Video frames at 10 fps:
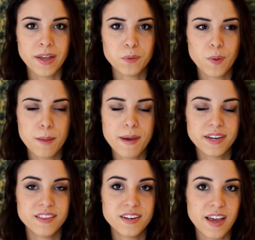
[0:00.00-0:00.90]
like way
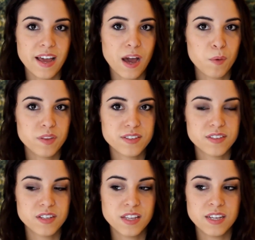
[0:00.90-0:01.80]
back in the day, I would
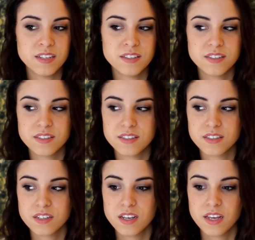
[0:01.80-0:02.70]
listen to
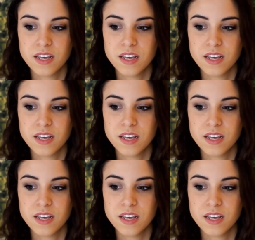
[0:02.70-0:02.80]
these